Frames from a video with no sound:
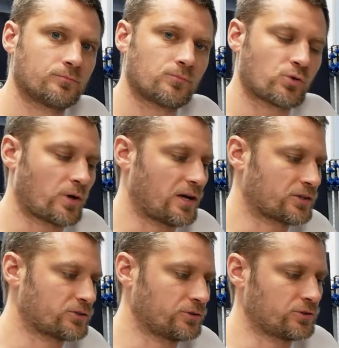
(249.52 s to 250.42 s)
So I
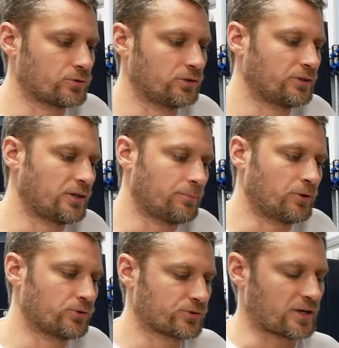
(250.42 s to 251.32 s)
actually drilled it on
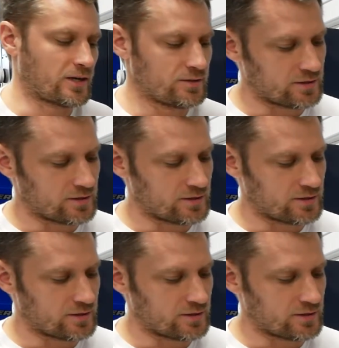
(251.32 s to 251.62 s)
both sides,